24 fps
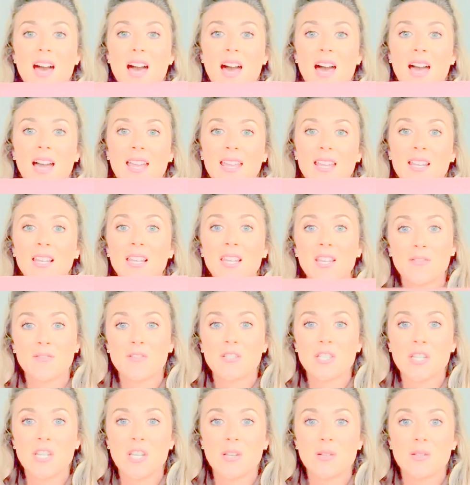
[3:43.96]
I love
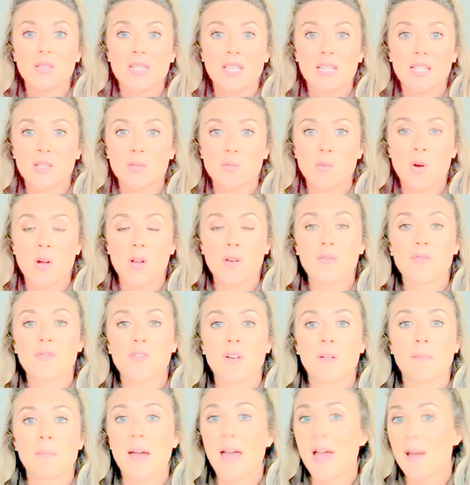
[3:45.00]
to use this one
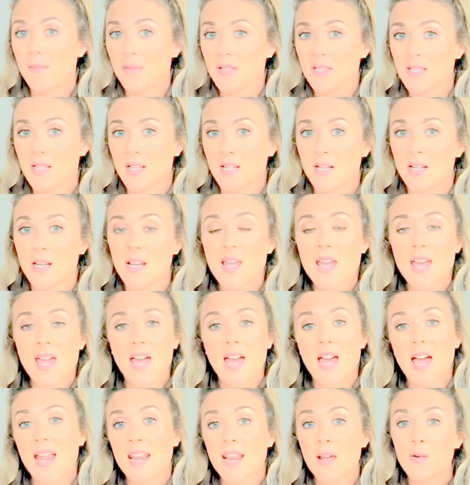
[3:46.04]
from Amazon,
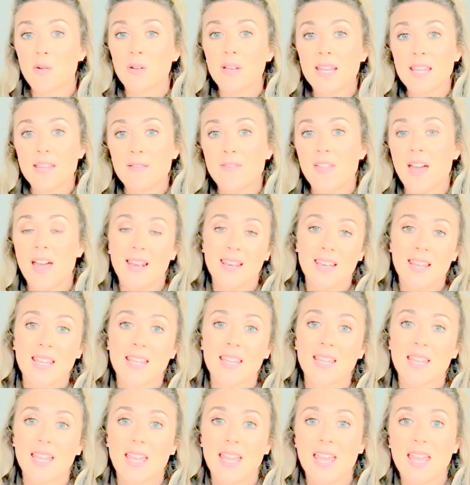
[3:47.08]
and I'll leave that
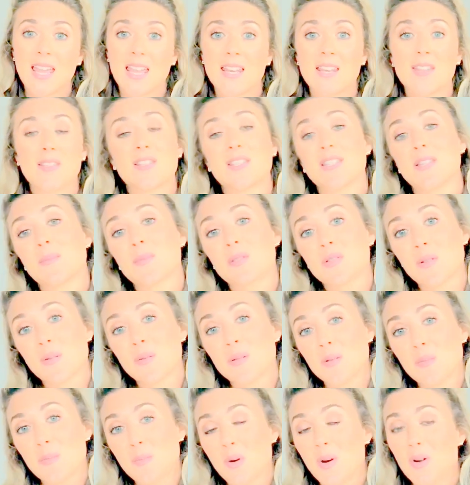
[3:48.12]
link in the
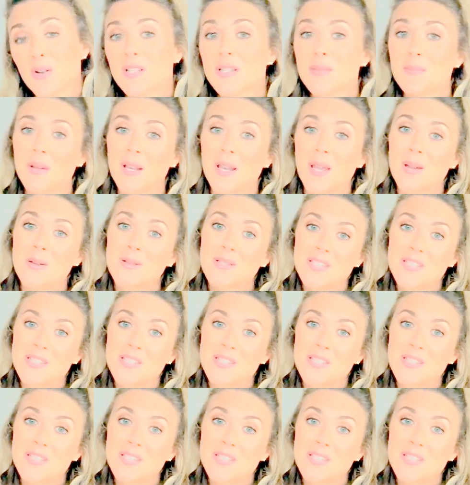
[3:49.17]
subscription box below